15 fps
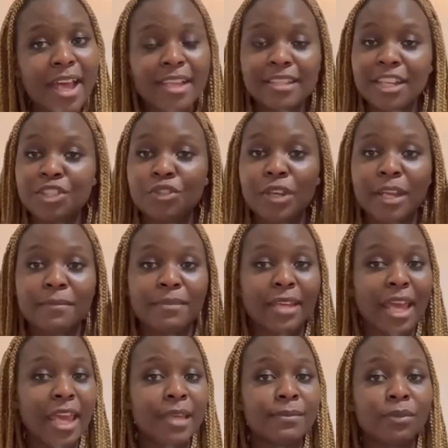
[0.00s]
that you can
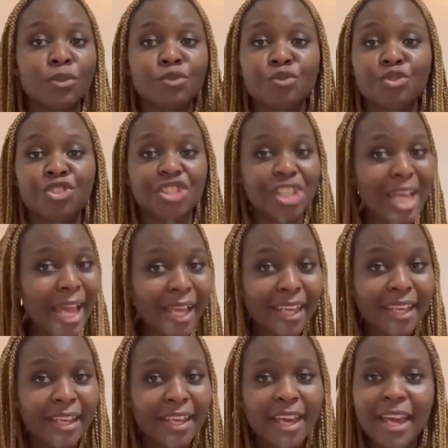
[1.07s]
be able to check
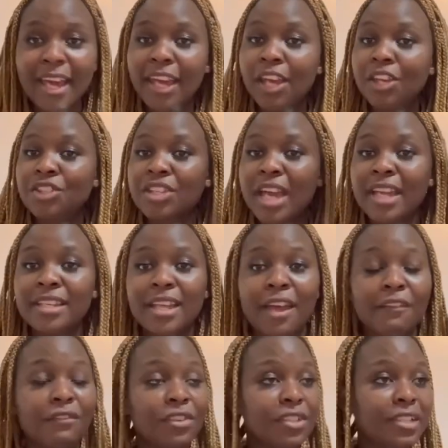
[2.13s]
each and
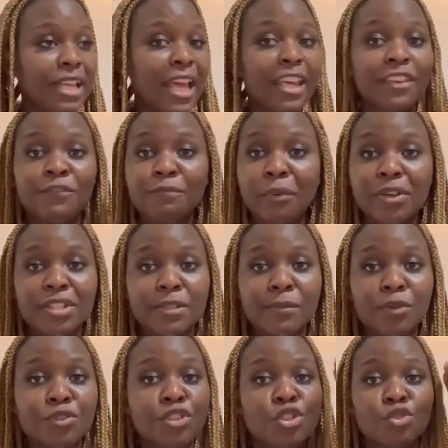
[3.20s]
every day. If
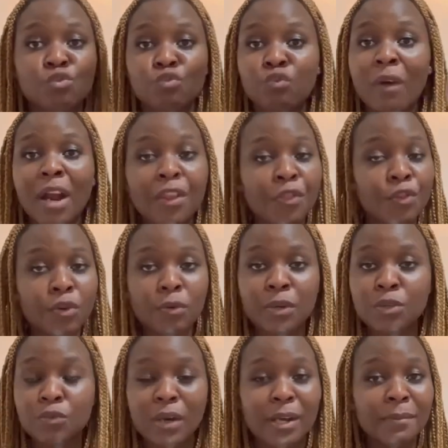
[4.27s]
possible, just run through
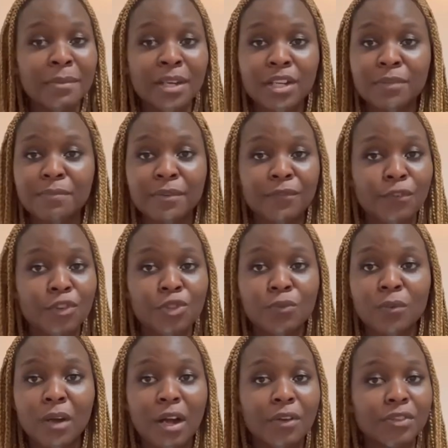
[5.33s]
it 1 minute before you
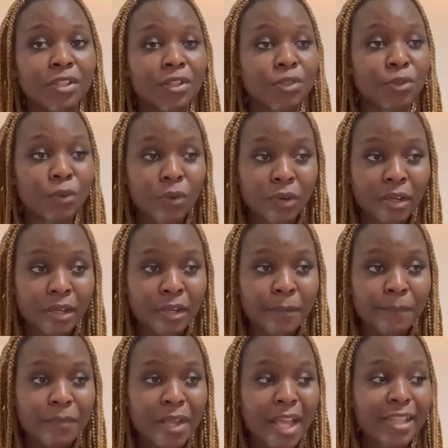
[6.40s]
walk out the door.
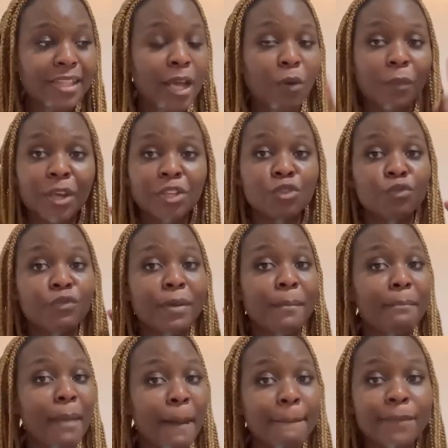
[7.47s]
That way you
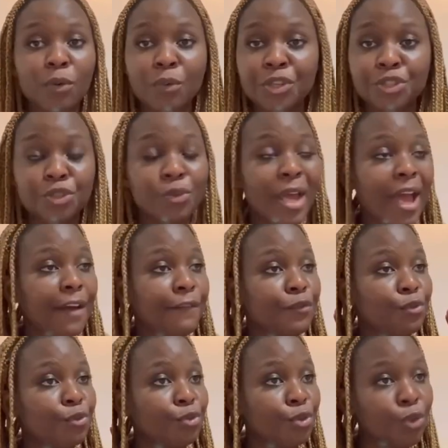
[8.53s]
remember what you have
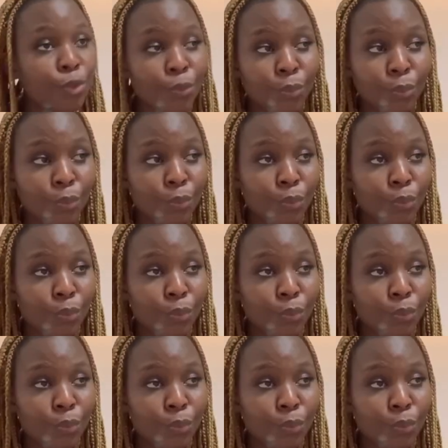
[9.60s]
to do.